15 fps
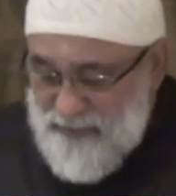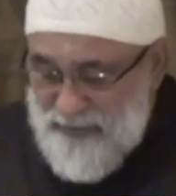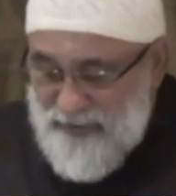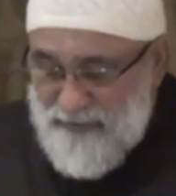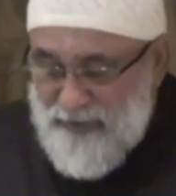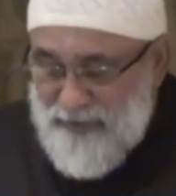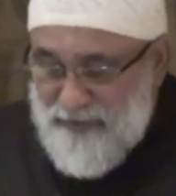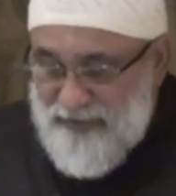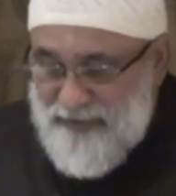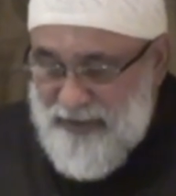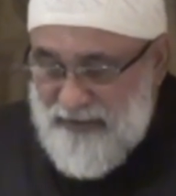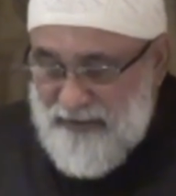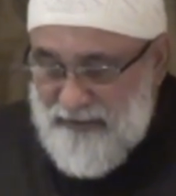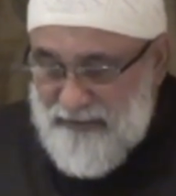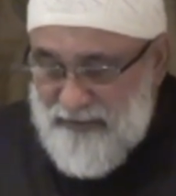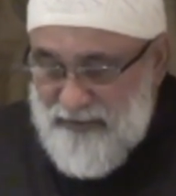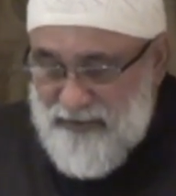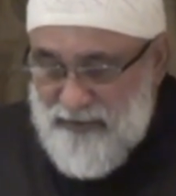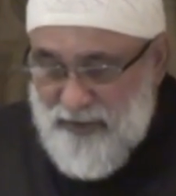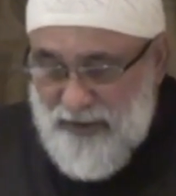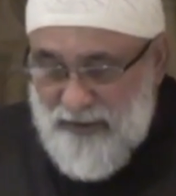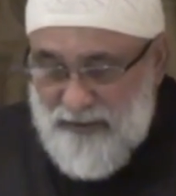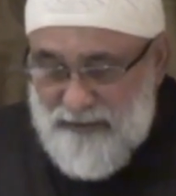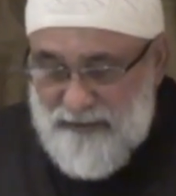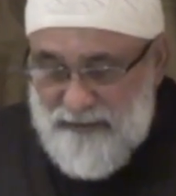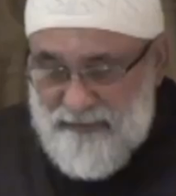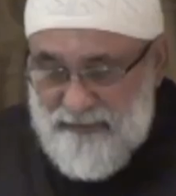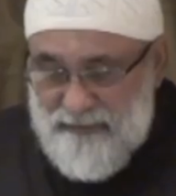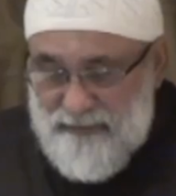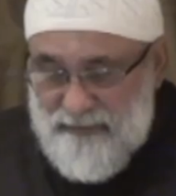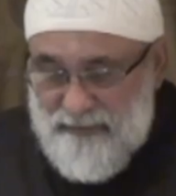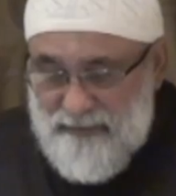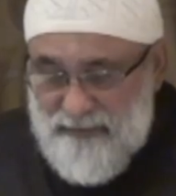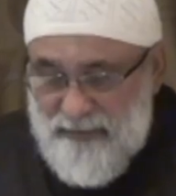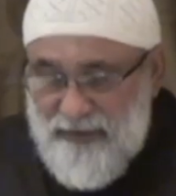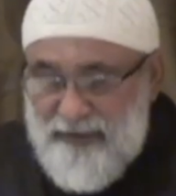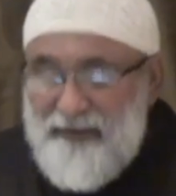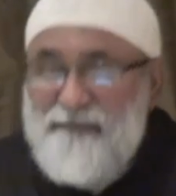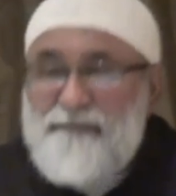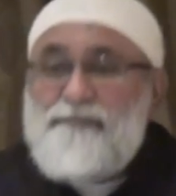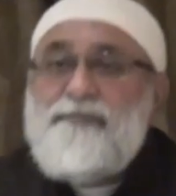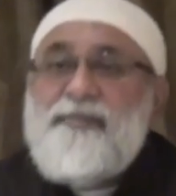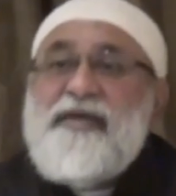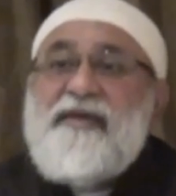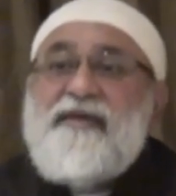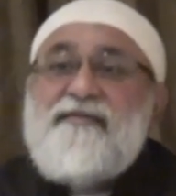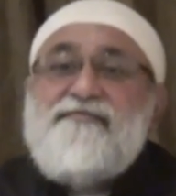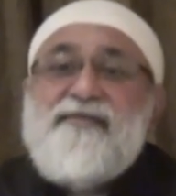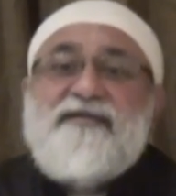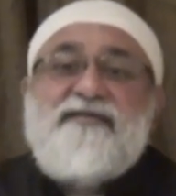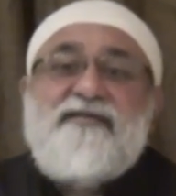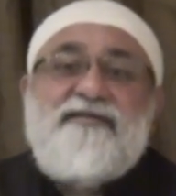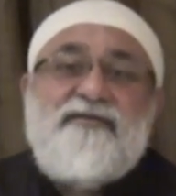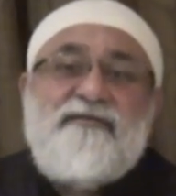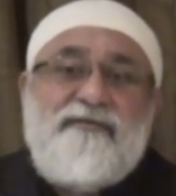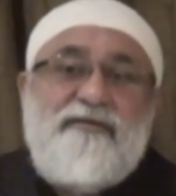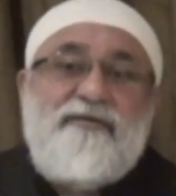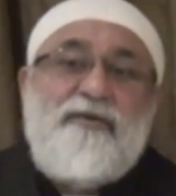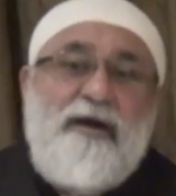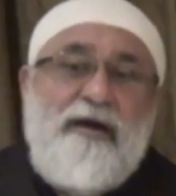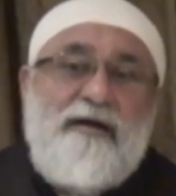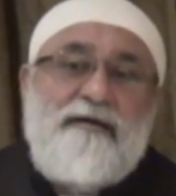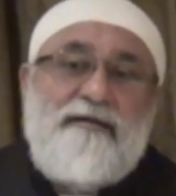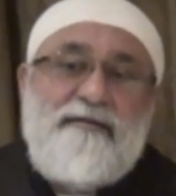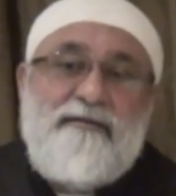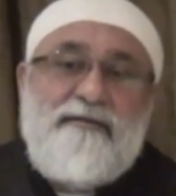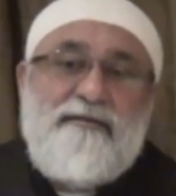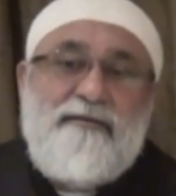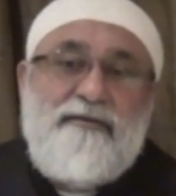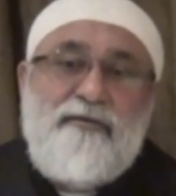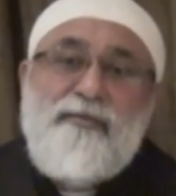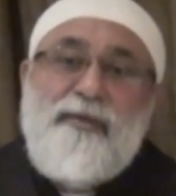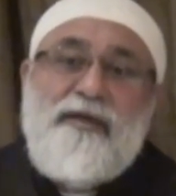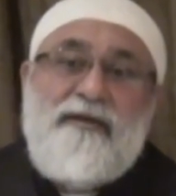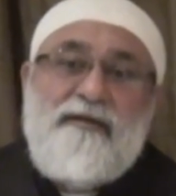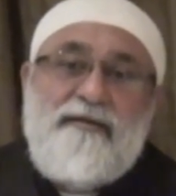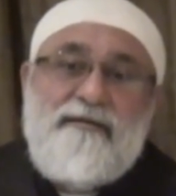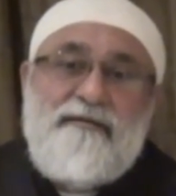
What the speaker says: would have been reciting this dua. Look at the peak message of the dua, Khomeini.